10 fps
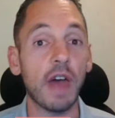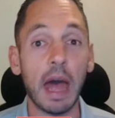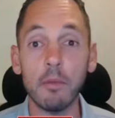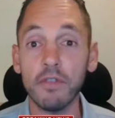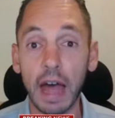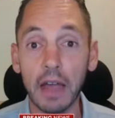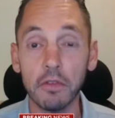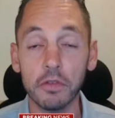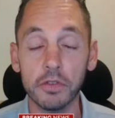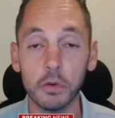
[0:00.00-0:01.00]
Fab
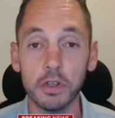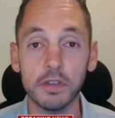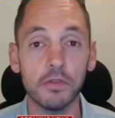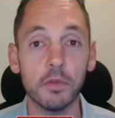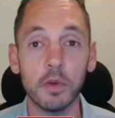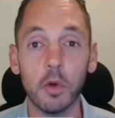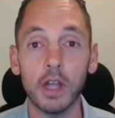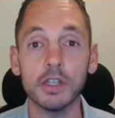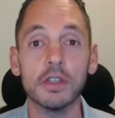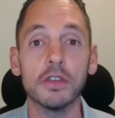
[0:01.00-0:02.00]
Five of sorts. If you've been
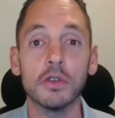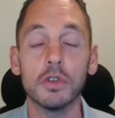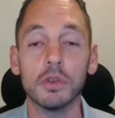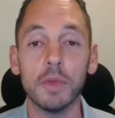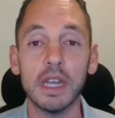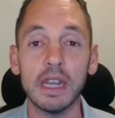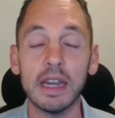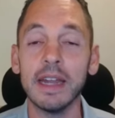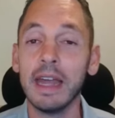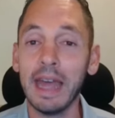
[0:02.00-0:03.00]
watching the social
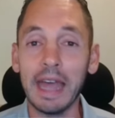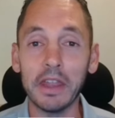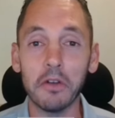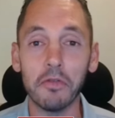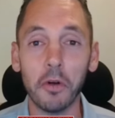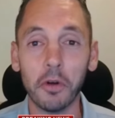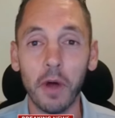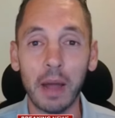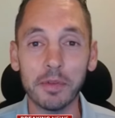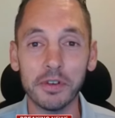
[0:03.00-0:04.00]
media and their photo
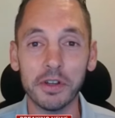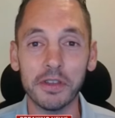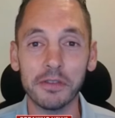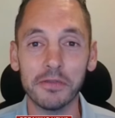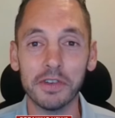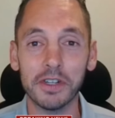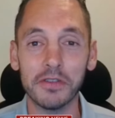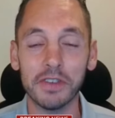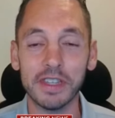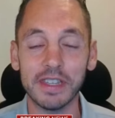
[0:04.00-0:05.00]
ops during those
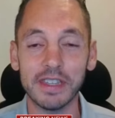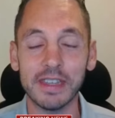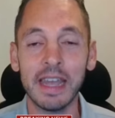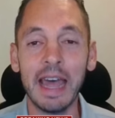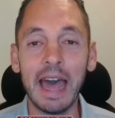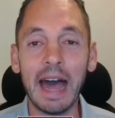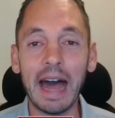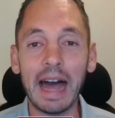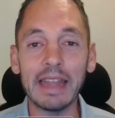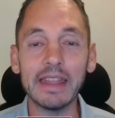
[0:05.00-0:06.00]
official visits,
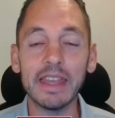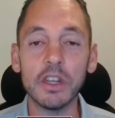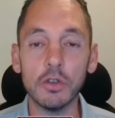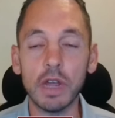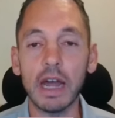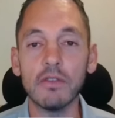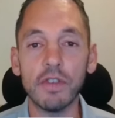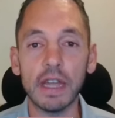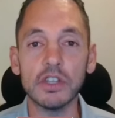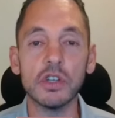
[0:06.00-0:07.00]
uh, that UConn
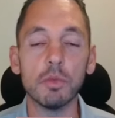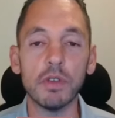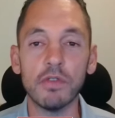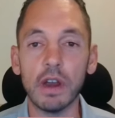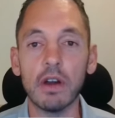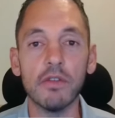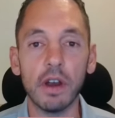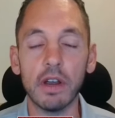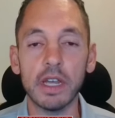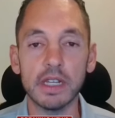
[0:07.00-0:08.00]
fans should be very,
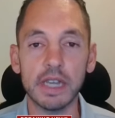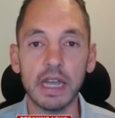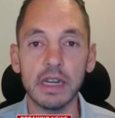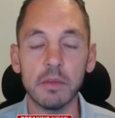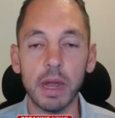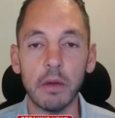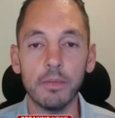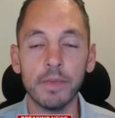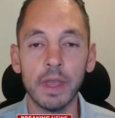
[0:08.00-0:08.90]
very excited about.